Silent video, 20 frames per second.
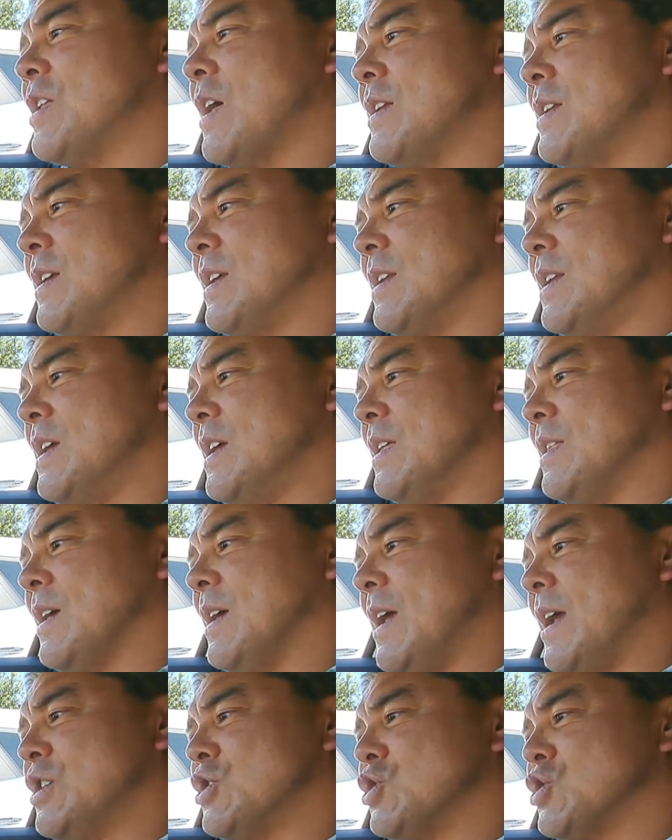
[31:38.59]
that you can hear the
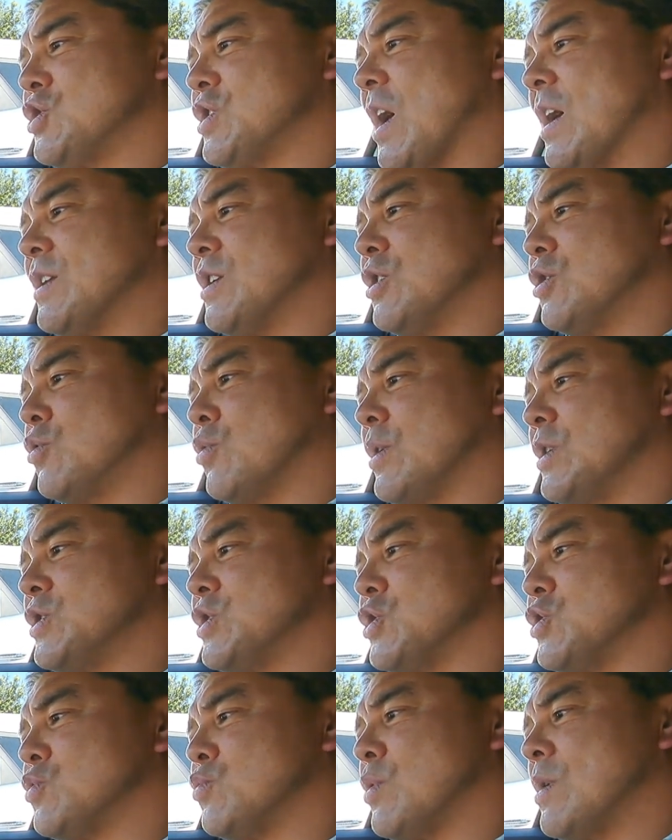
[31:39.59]
engine starting to increase
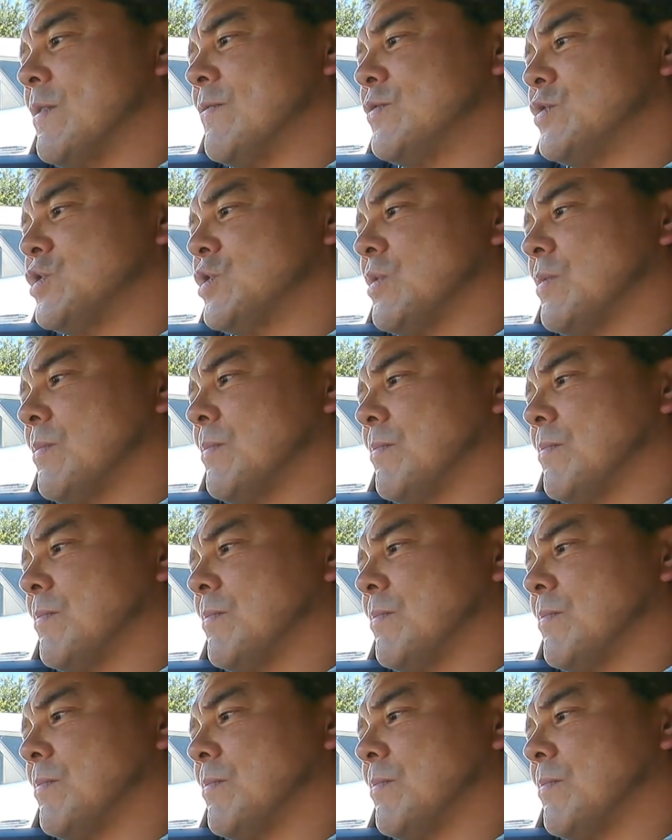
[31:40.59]
its revs,